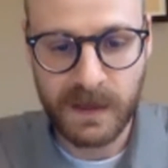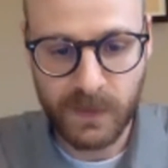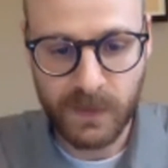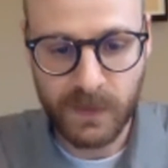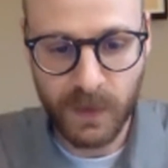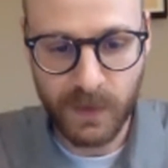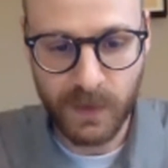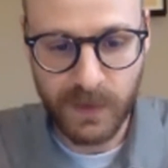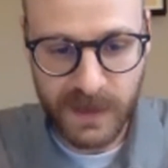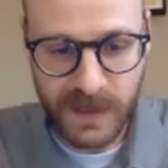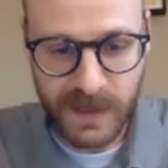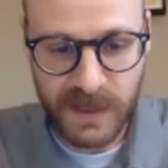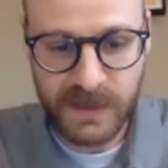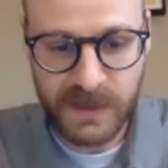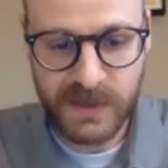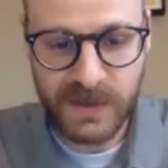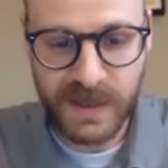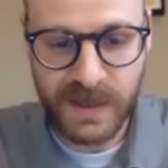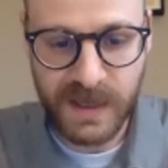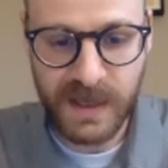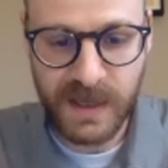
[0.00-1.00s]
Quote,
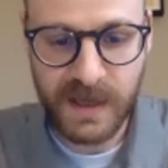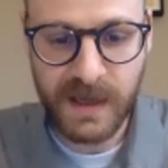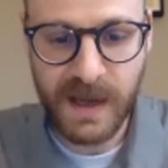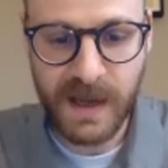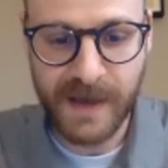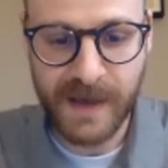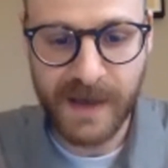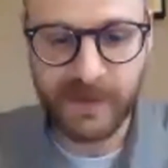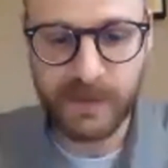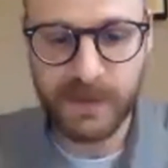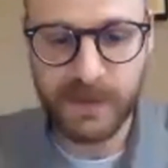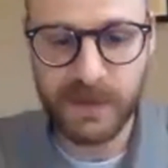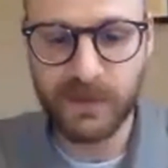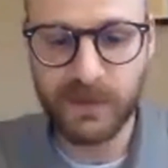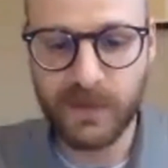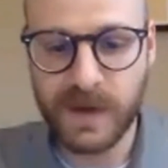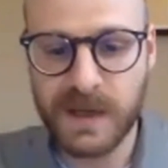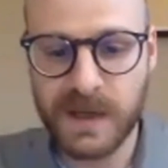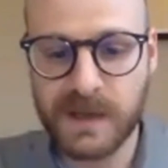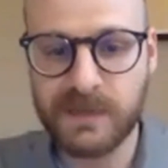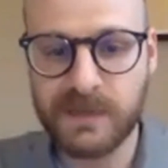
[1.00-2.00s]
each thing having been
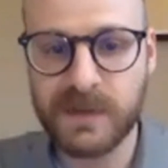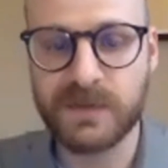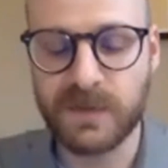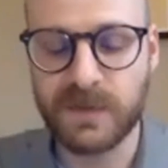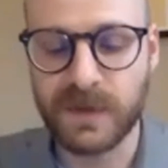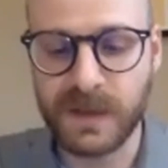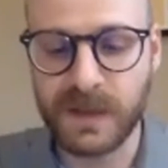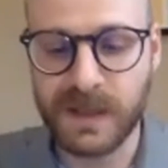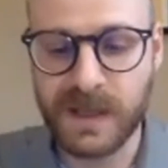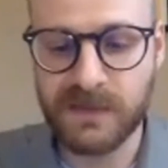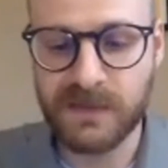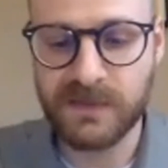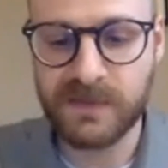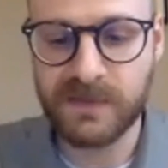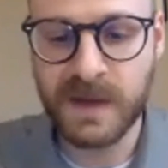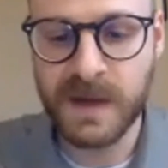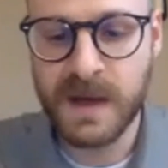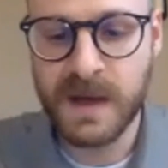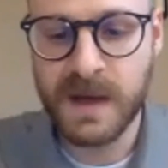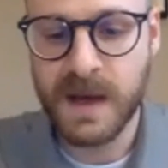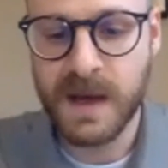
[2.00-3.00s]
rid of its relief
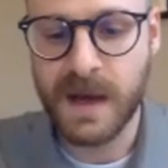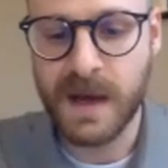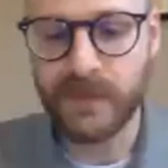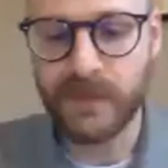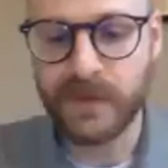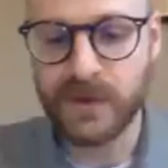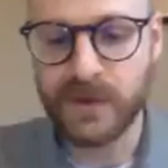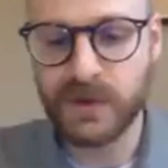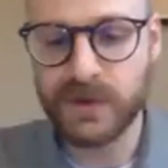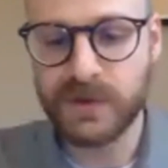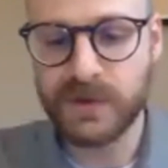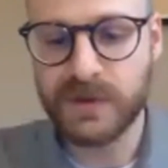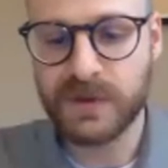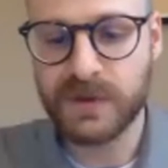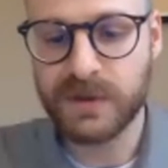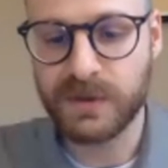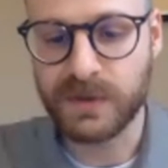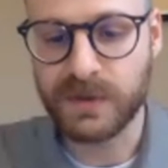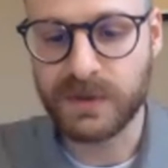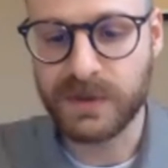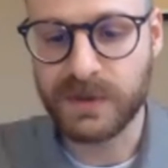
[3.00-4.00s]
and reduced
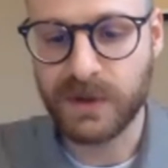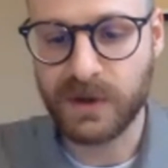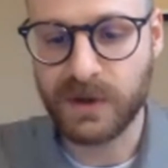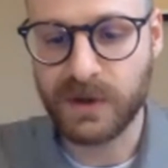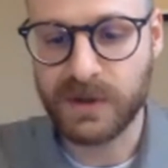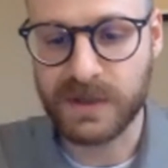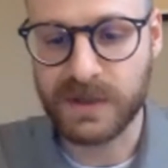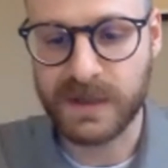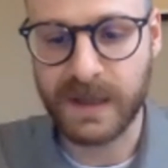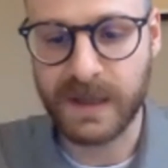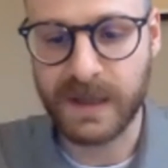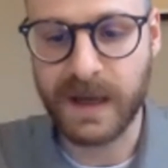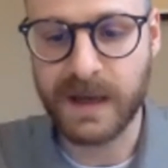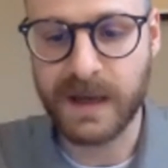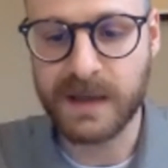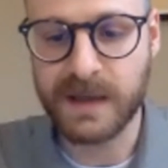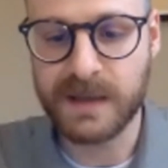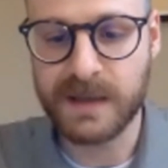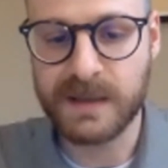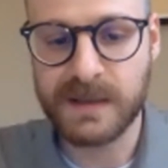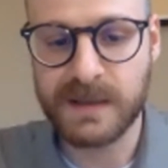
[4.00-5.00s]
to its harshest
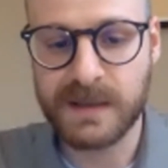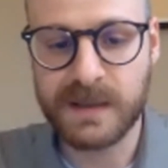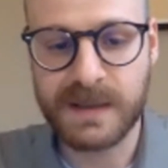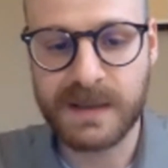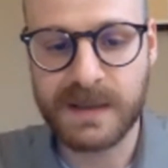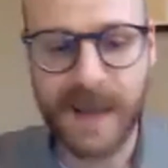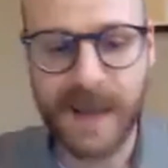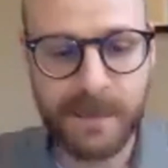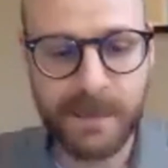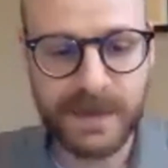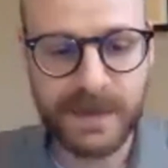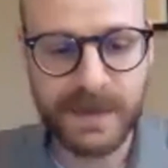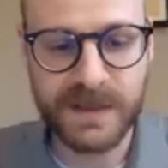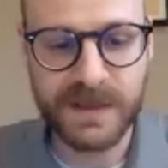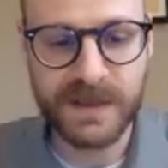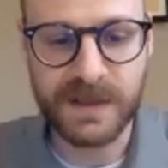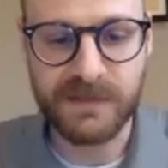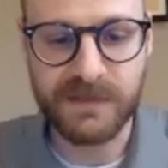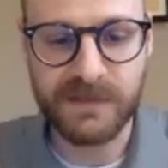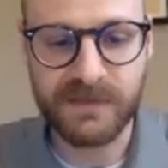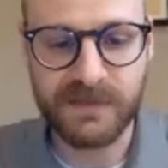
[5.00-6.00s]
lines, slaps us
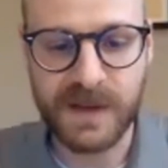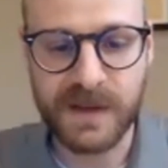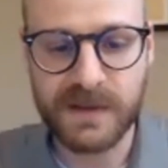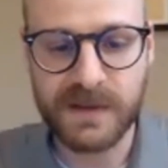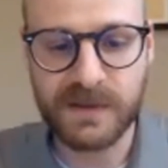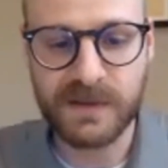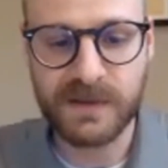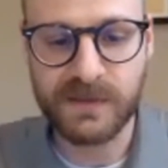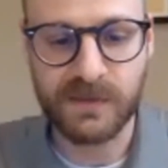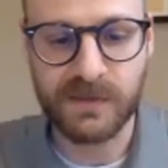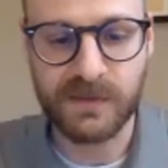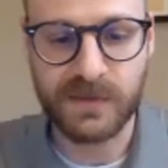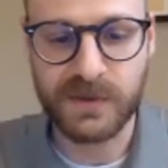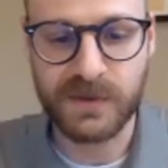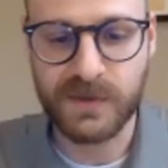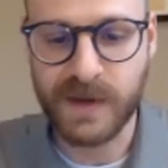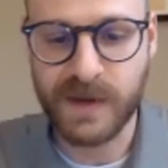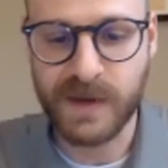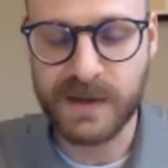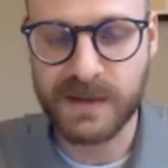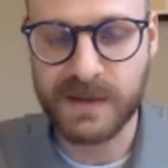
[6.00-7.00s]
in the face or
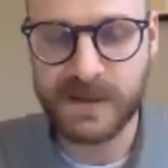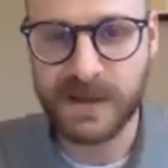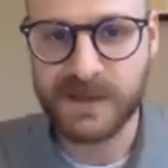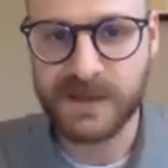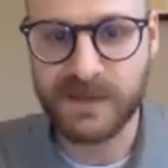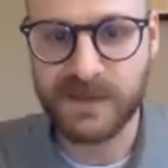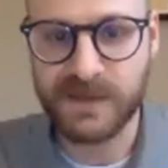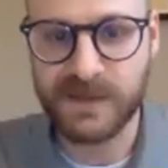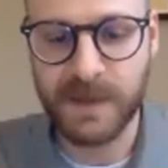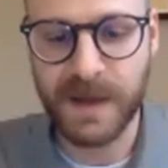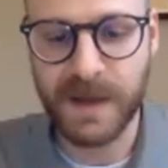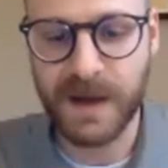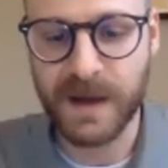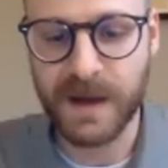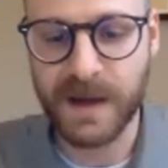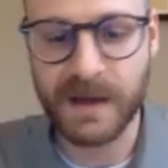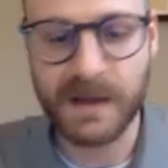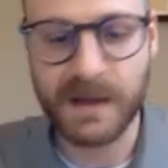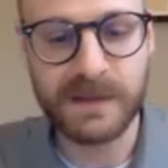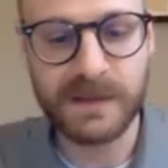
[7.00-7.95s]
strikes us from behind.